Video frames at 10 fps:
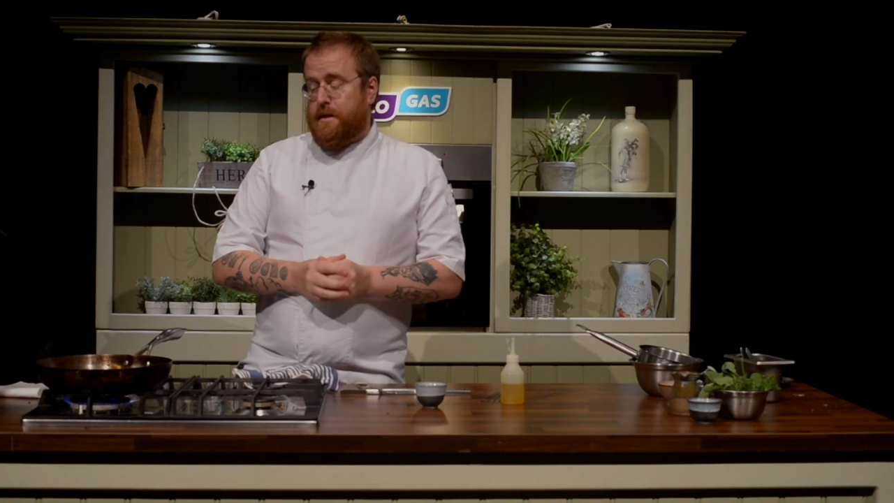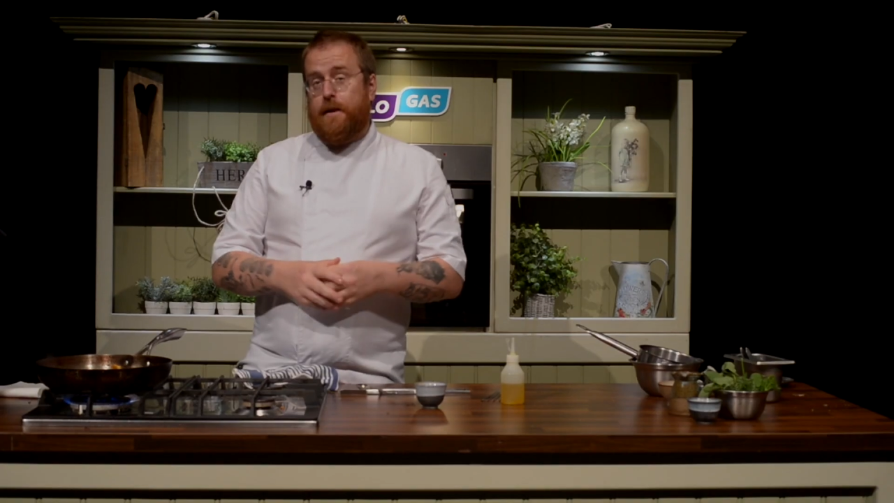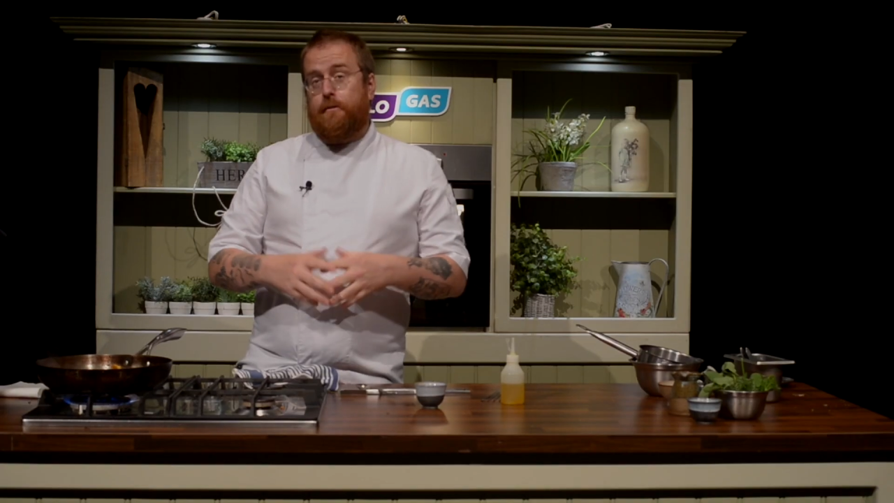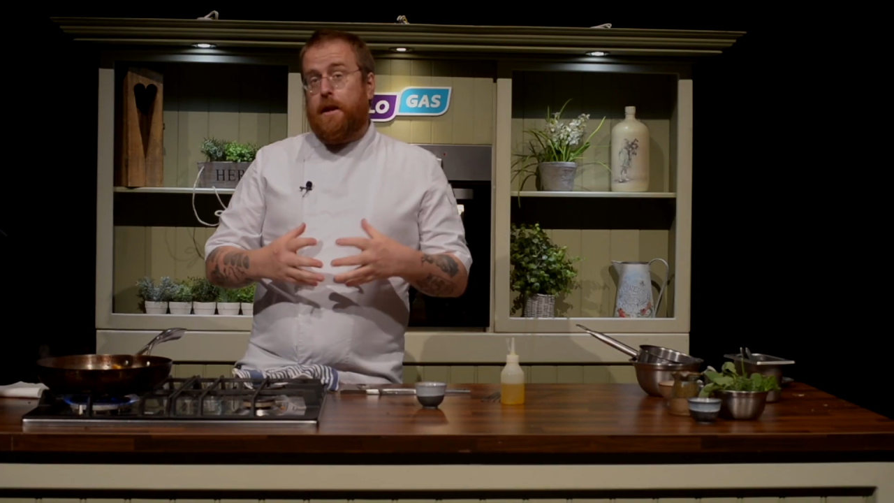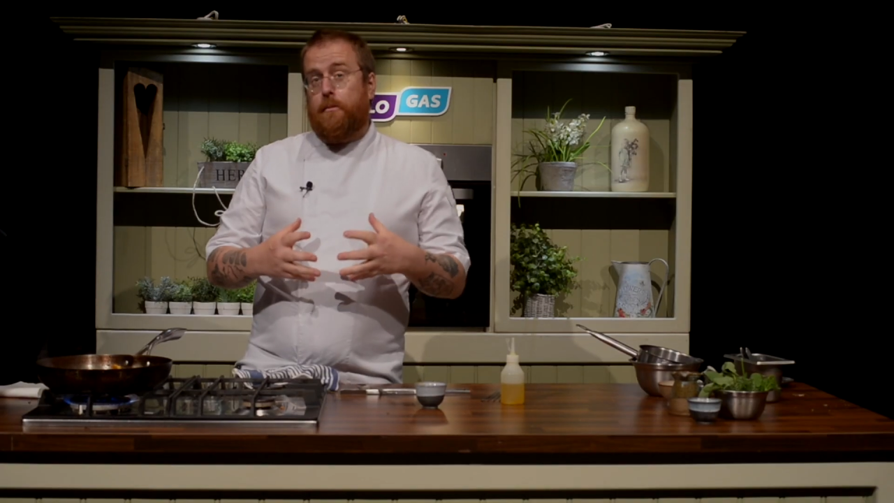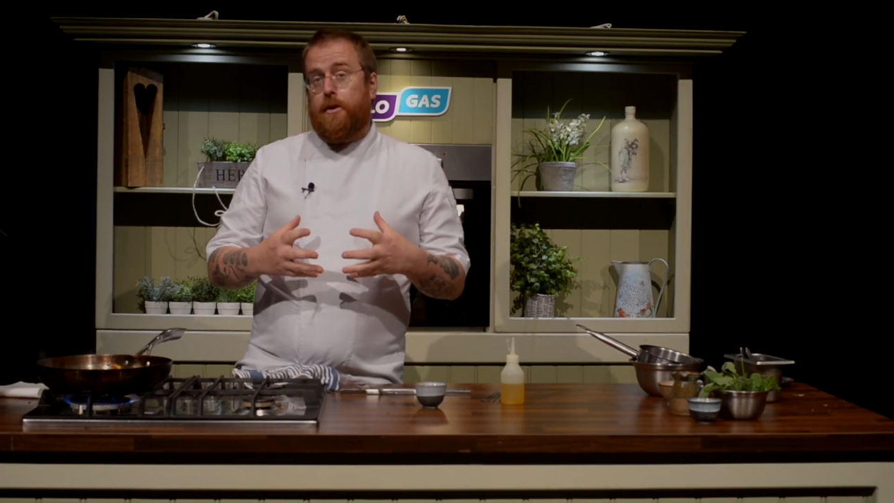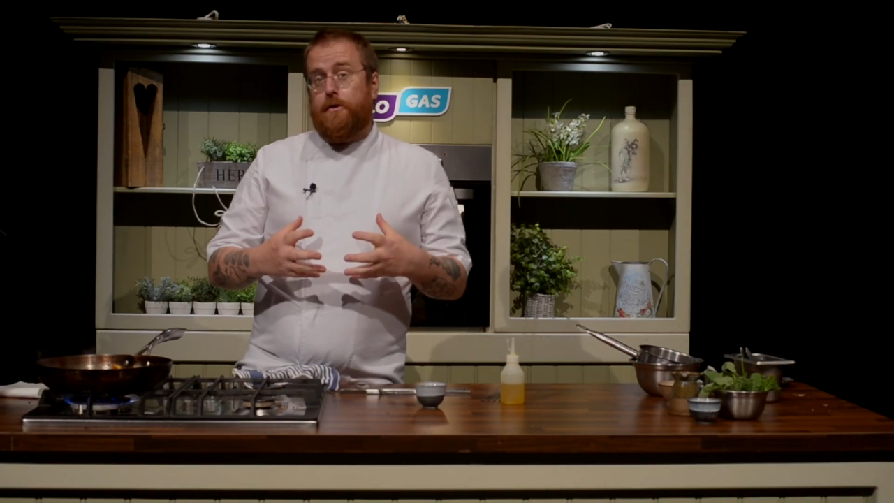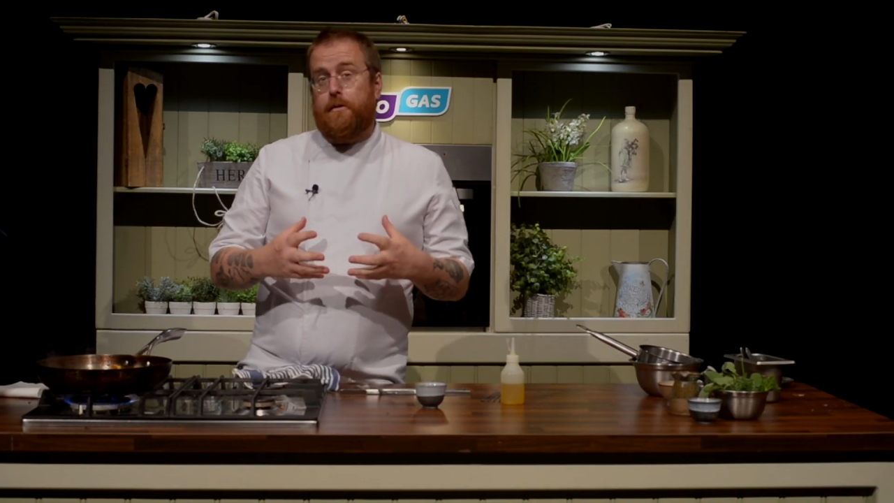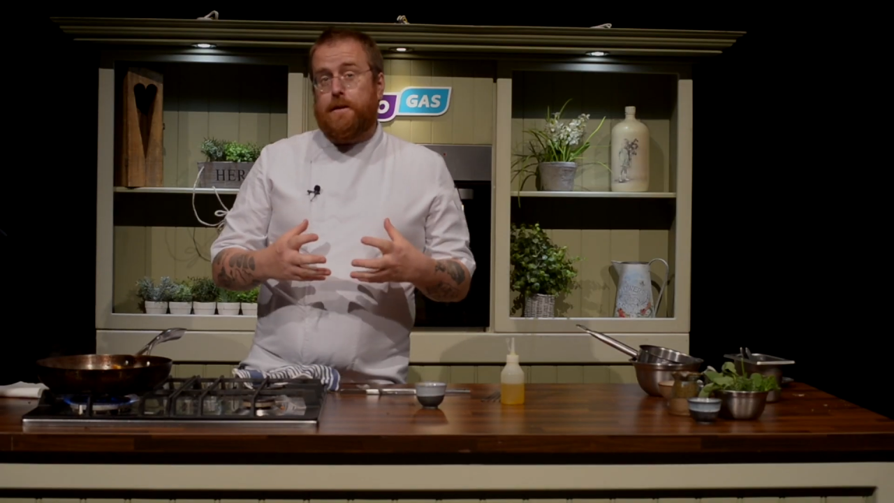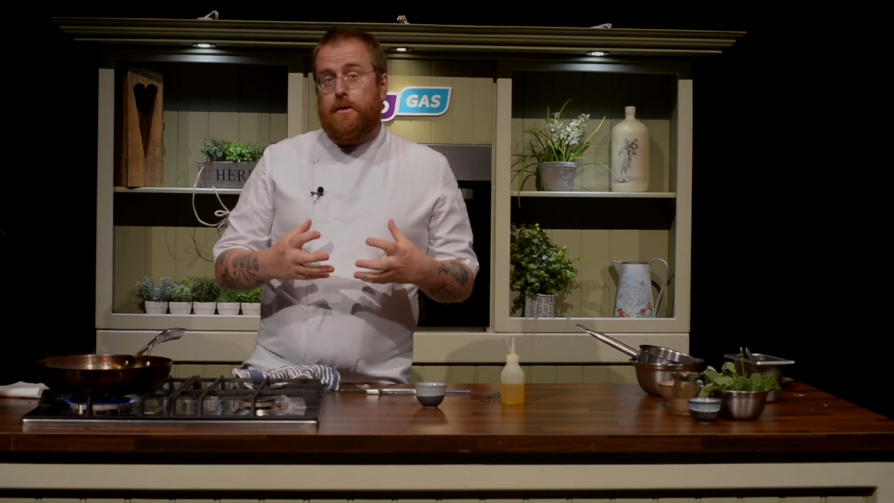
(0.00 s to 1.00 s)
And really what you're
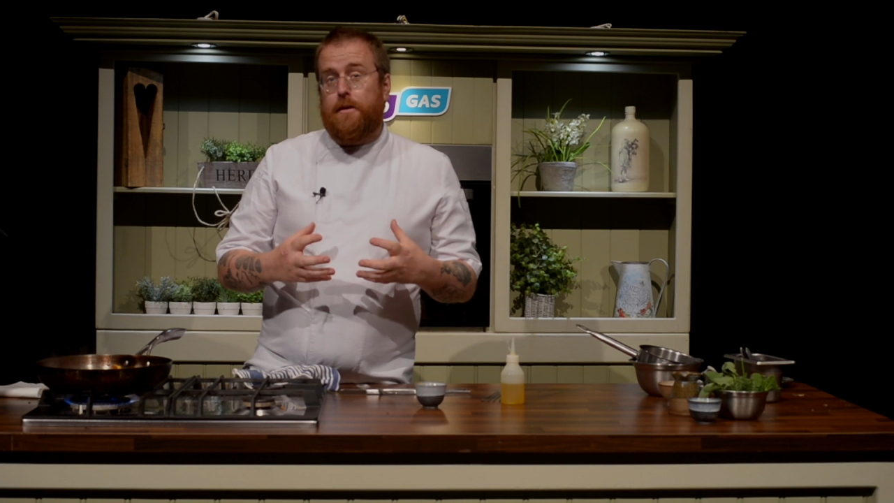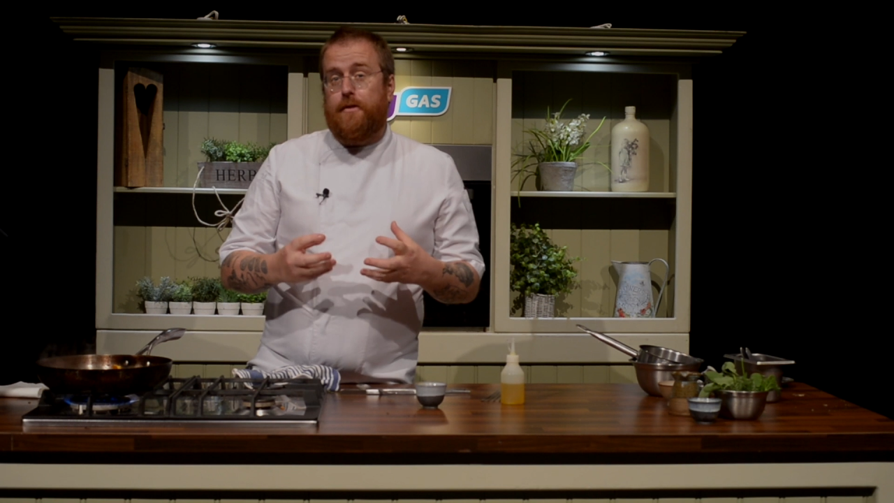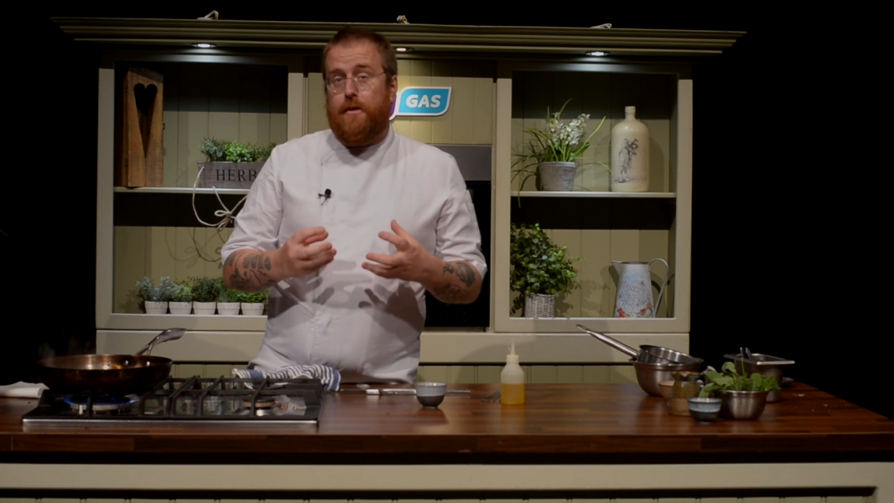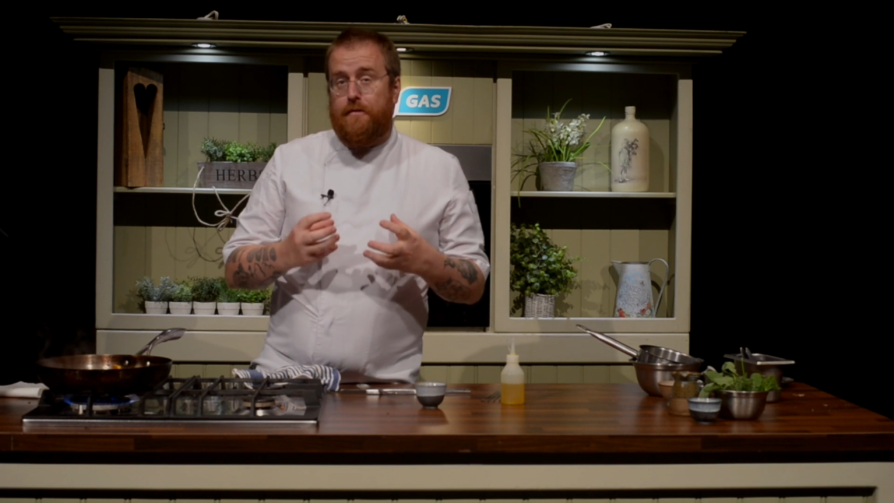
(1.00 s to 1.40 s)
doing is looking for the